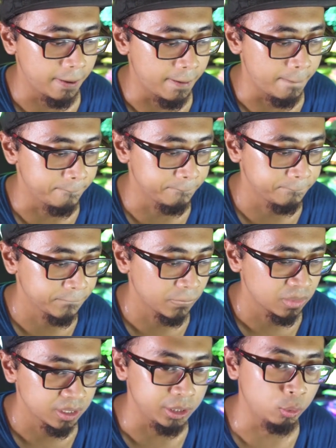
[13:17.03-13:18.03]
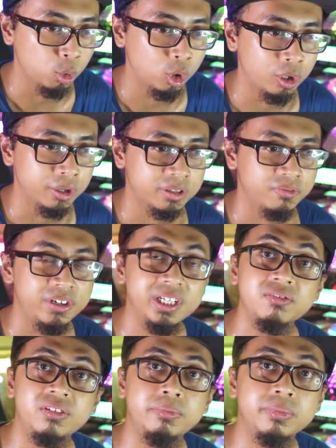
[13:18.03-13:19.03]
it was very
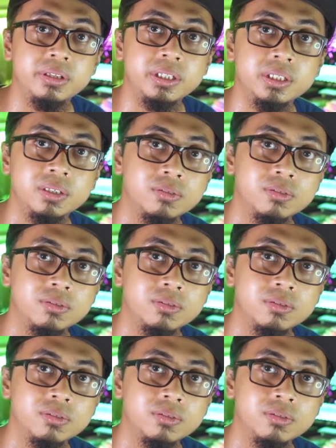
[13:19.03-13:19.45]
flimsy